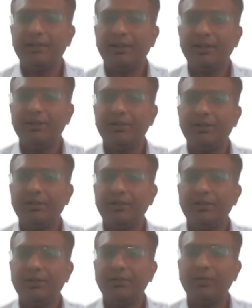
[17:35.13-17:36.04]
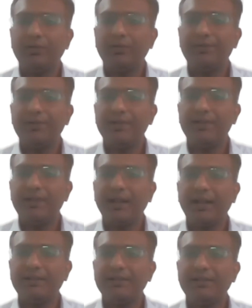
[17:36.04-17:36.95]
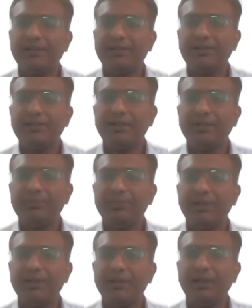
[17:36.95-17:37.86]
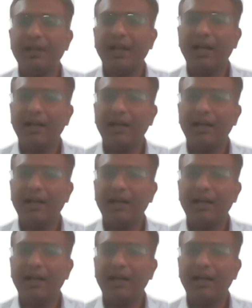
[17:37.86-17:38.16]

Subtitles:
think of it as the system being